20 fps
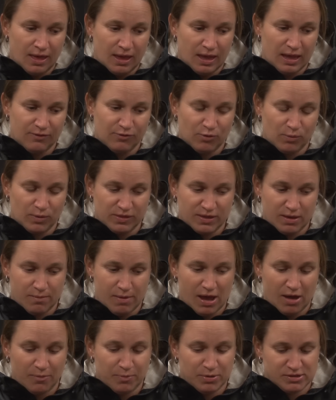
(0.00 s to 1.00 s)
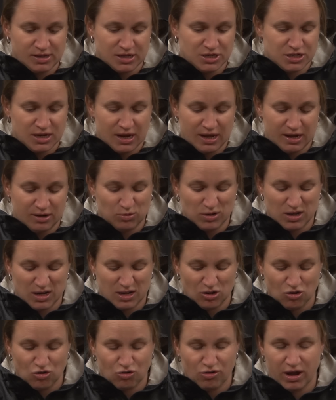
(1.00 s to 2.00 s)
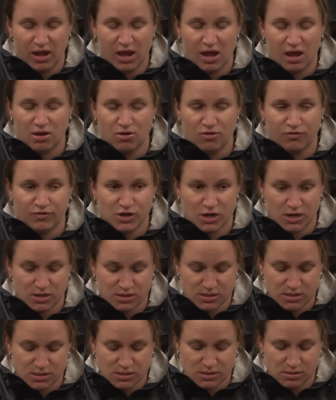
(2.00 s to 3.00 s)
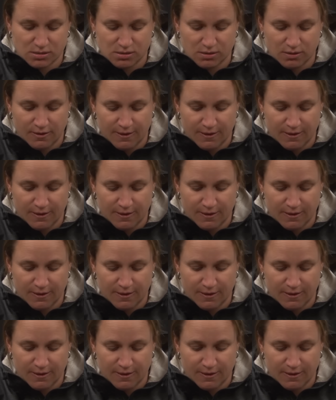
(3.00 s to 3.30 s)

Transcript: even with the amount of possession had, we didn't create enough chances.